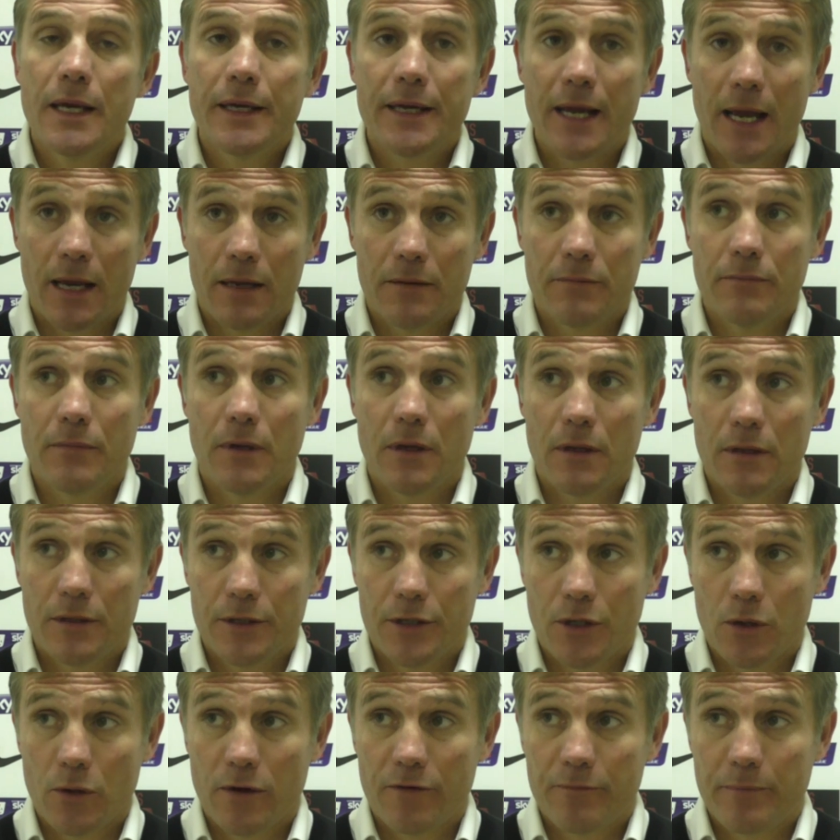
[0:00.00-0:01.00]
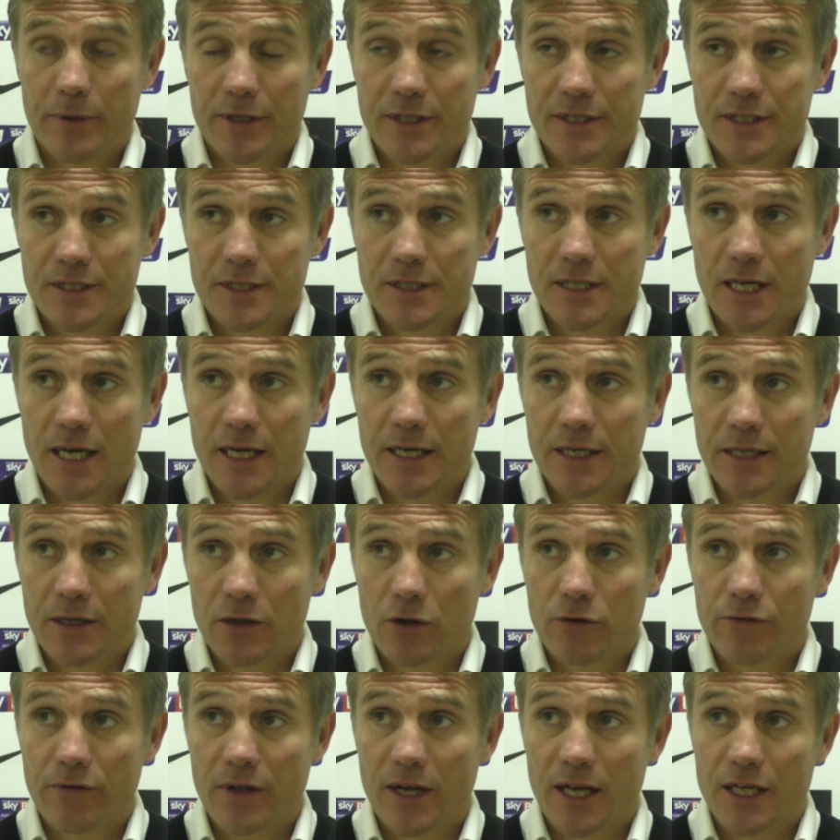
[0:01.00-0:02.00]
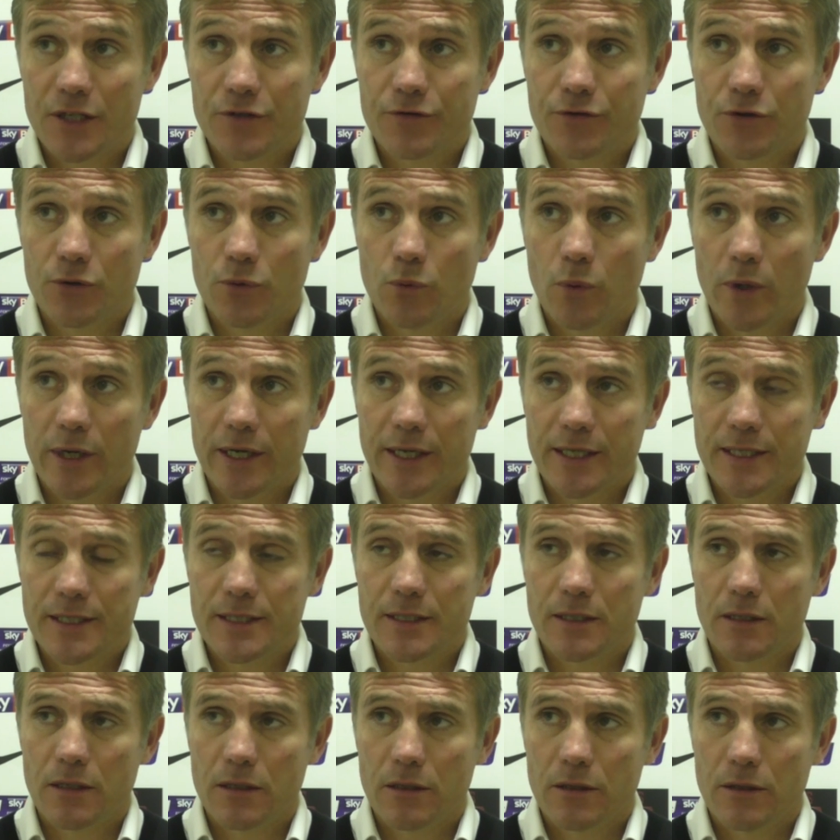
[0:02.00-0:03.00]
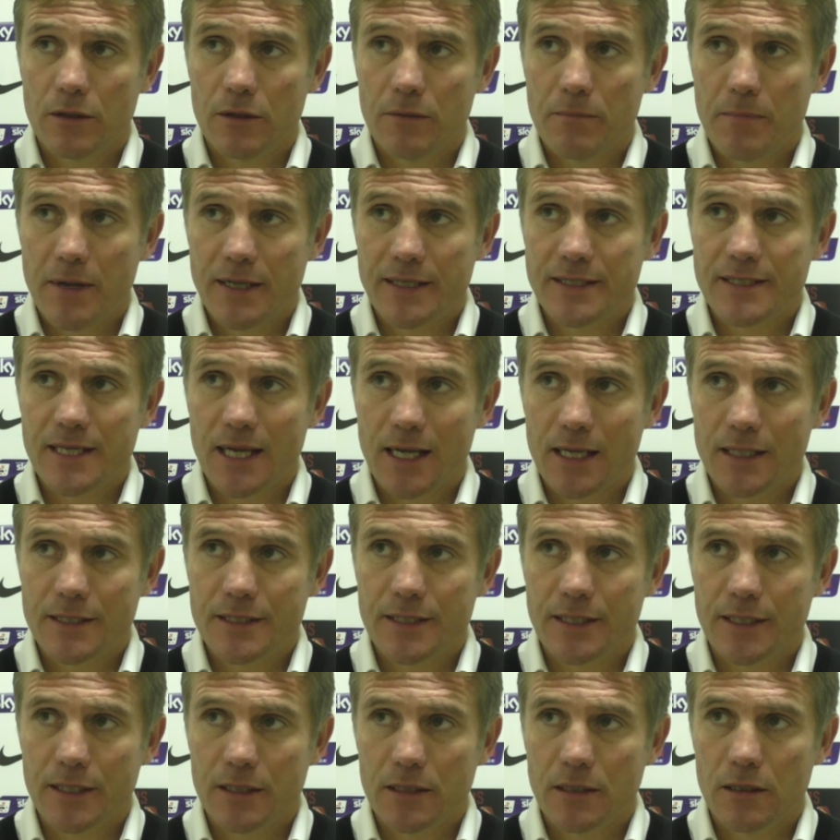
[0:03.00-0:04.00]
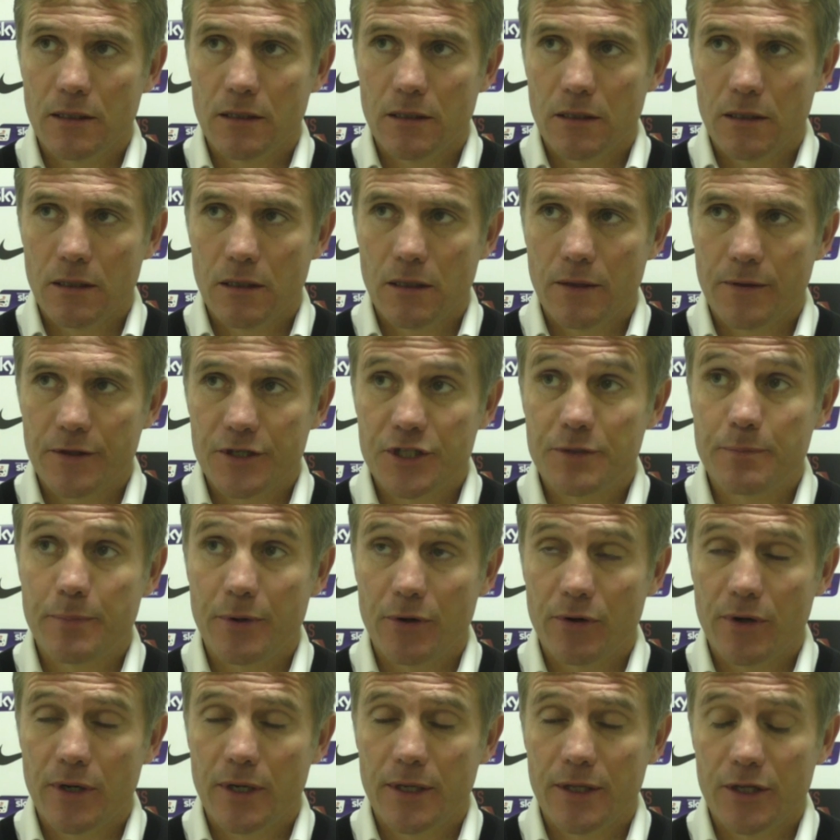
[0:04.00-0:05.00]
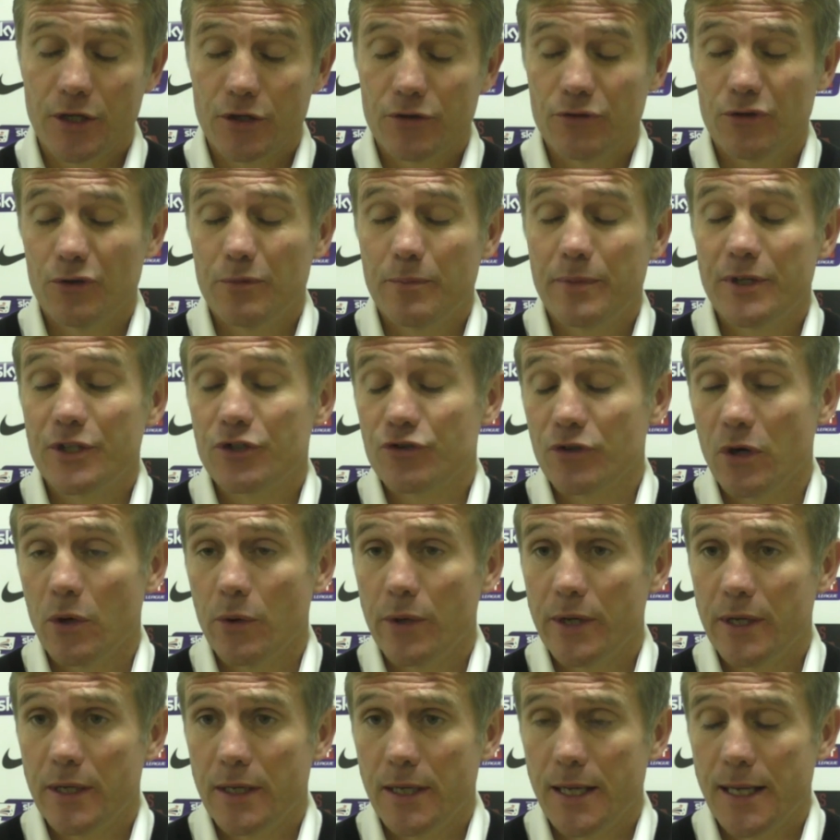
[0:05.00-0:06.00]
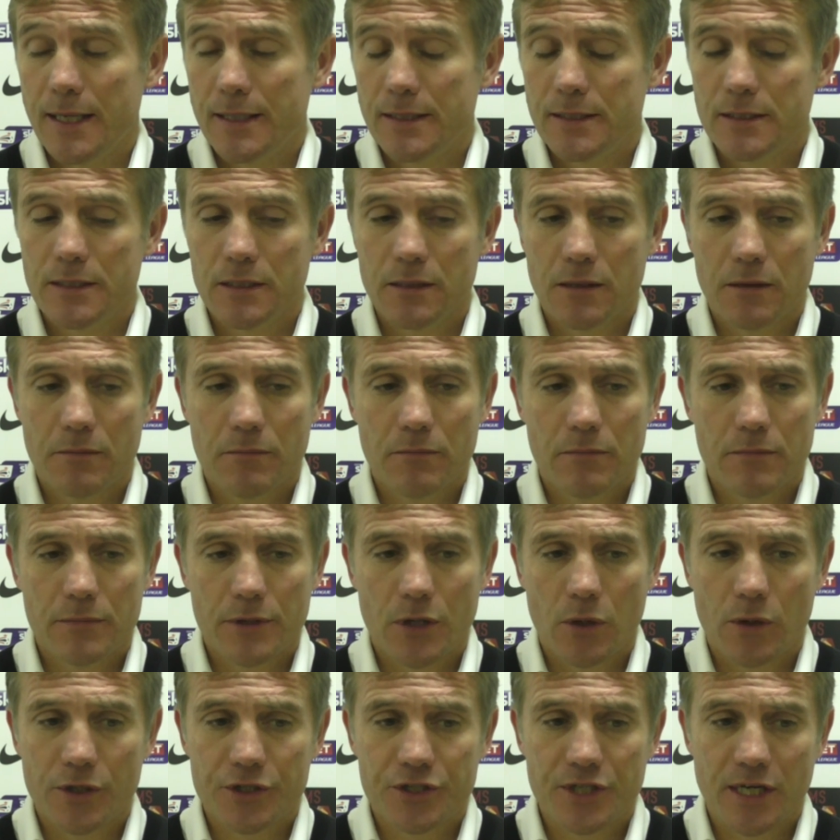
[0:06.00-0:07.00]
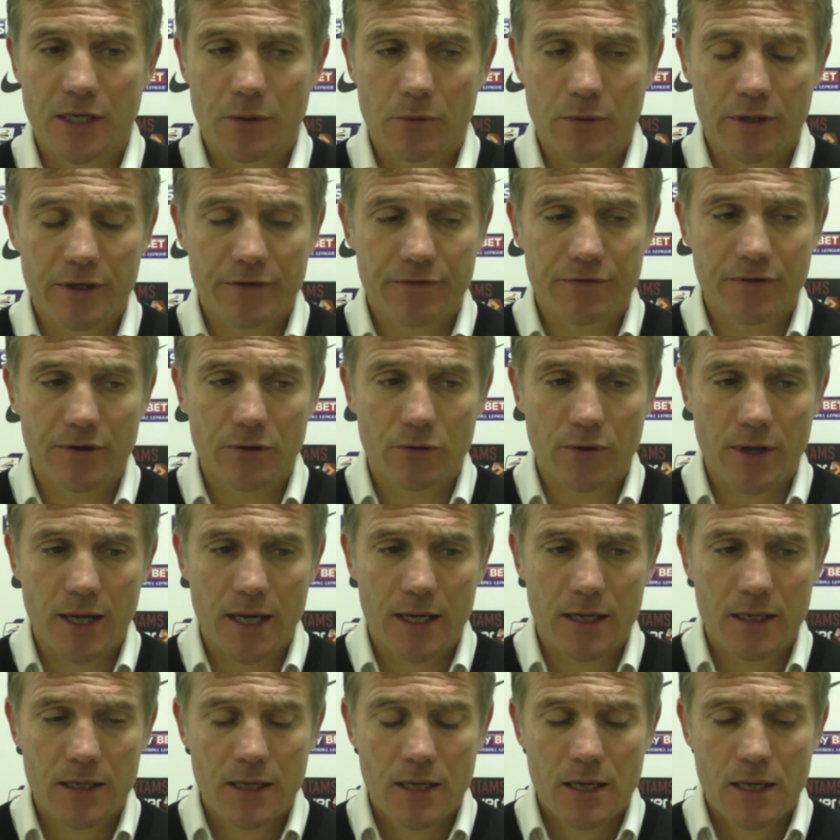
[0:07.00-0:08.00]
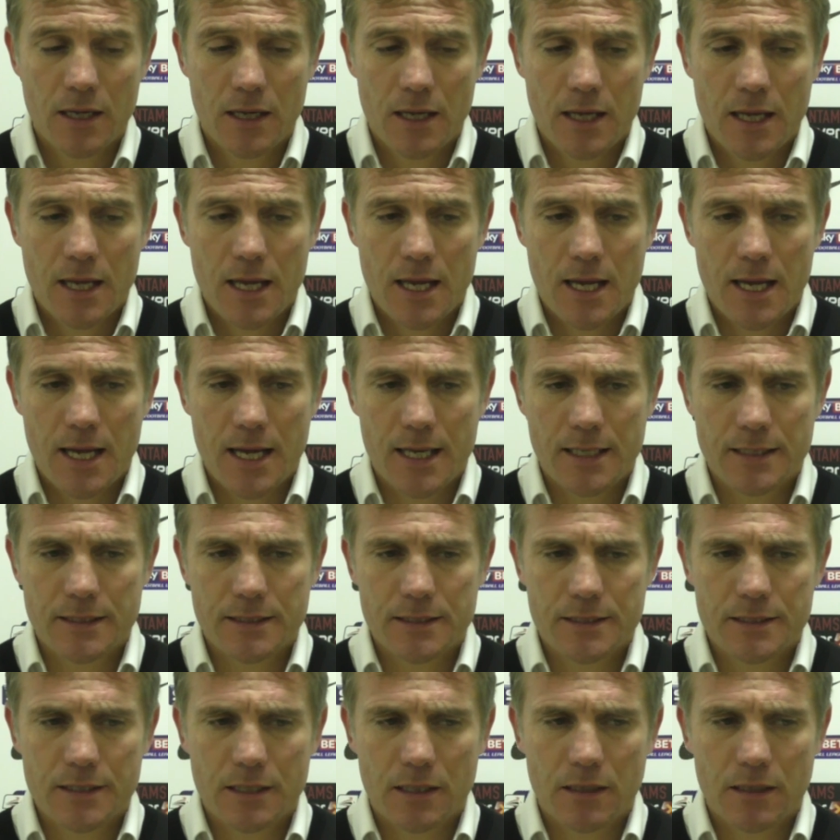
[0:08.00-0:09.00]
Yeah, you know, I've been saying over the last few weeks that the mentality and the spirit in the group is growing, and you know, I genuinely feel that. And